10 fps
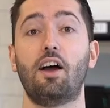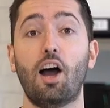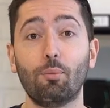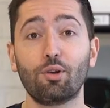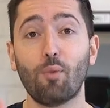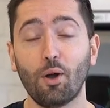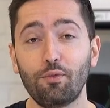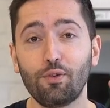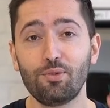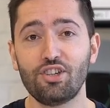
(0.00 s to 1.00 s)
I'm Oswaldo
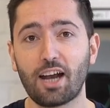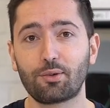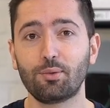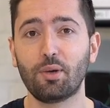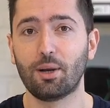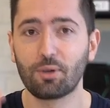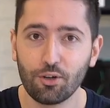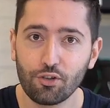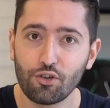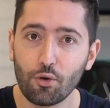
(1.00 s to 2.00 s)
from Cheqroom, and I'm
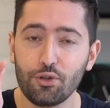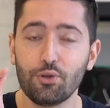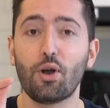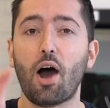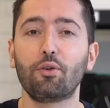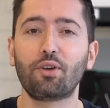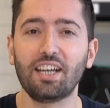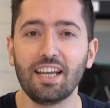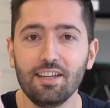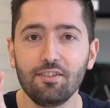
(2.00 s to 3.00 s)
going to show you how you
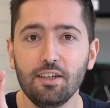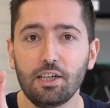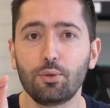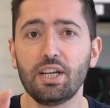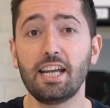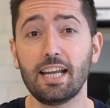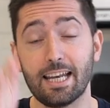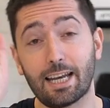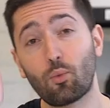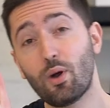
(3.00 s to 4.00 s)
can easily create
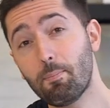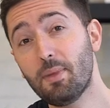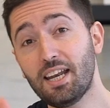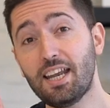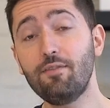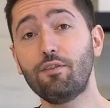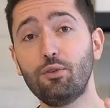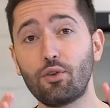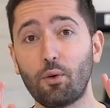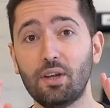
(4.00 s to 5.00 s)
an equipment
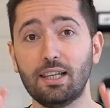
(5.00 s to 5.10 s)
inventory